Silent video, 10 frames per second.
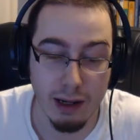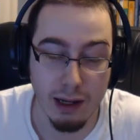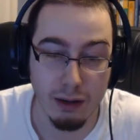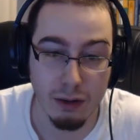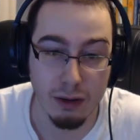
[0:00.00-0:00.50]

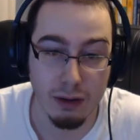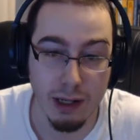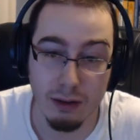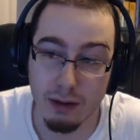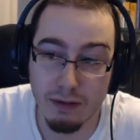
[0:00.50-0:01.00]
it'll
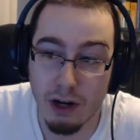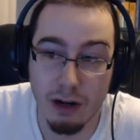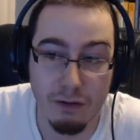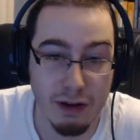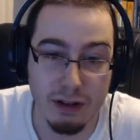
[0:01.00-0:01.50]
live
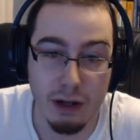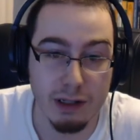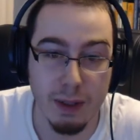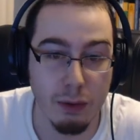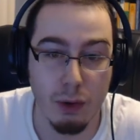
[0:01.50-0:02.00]
on for as
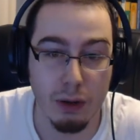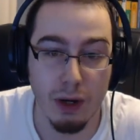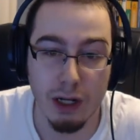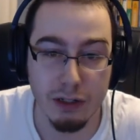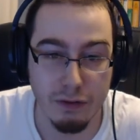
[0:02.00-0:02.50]
long as people want
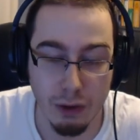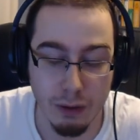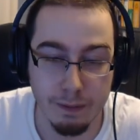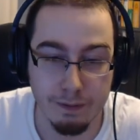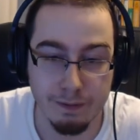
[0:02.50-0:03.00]
to watch it
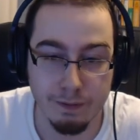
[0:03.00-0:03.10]
for.